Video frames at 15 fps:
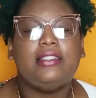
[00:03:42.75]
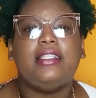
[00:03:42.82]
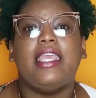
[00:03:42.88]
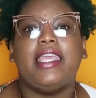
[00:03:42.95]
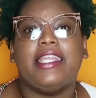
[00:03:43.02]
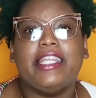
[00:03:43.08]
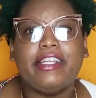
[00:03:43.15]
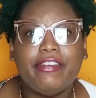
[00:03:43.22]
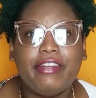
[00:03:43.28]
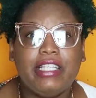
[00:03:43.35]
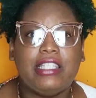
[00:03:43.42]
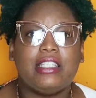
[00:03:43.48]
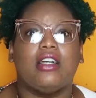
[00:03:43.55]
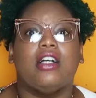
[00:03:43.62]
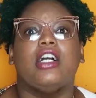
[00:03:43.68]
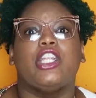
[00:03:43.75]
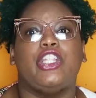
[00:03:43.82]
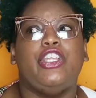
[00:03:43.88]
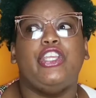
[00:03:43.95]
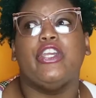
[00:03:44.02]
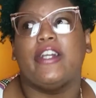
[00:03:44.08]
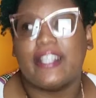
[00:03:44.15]
take the risk on
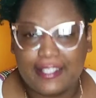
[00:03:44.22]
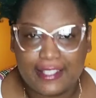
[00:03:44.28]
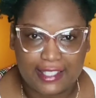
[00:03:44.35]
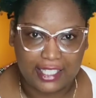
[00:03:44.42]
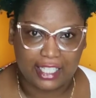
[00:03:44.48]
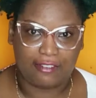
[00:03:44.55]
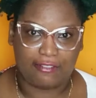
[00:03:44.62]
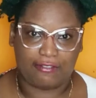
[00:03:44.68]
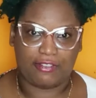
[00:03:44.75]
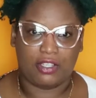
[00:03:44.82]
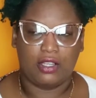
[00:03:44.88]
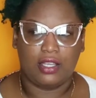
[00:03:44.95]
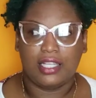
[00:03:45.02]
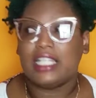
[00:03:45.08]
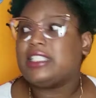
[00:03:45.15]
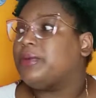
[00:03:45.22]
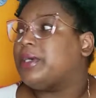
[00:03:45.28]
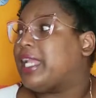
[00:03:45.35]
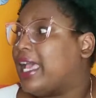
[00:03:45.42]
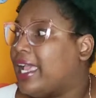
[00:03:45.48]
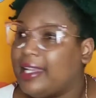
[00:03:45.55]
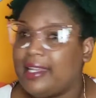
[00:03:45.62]
yourself. That's what
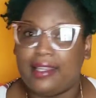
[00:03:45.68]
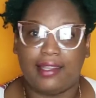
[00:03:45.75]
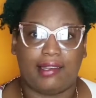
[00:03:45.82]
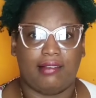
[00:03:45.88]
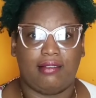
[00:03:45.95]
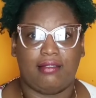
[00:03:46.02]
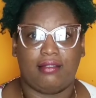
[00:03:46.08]
I did.